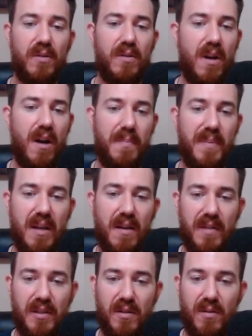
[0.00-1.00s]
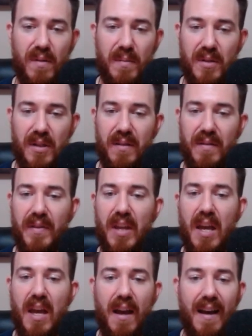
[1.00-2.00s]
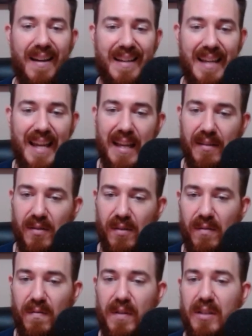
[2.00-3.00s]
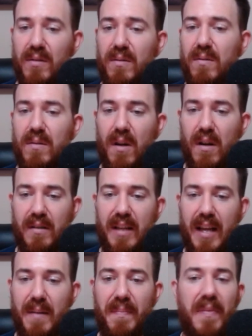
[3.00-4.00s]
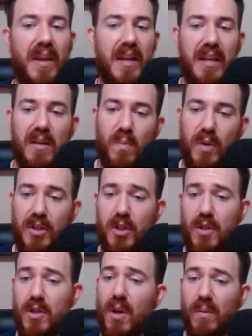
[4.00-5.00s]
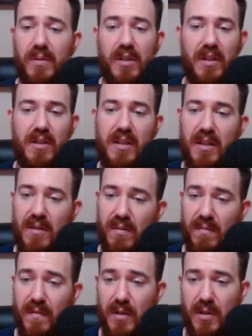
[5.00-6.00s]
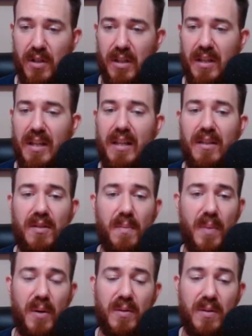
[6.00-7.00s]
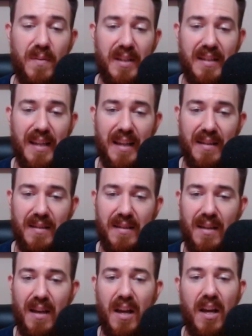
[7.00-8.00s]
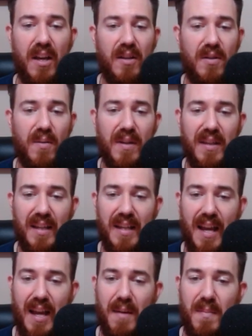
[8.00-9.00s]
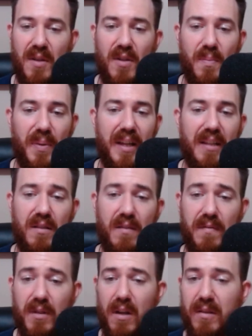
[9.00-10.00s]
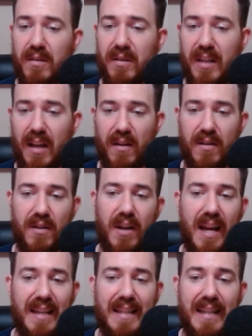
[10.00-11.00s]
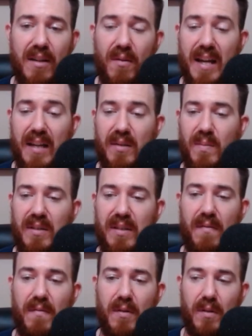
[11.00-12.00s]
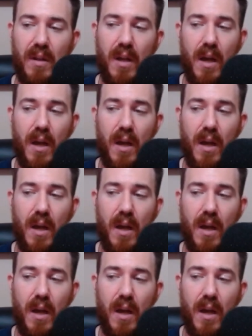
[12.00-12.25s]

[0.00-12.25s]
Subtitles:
copy of Inscryption, a cancelled physical card game in which no such digital version is supposed to exist. During the game, you play as the vlogger's character as he interacts with several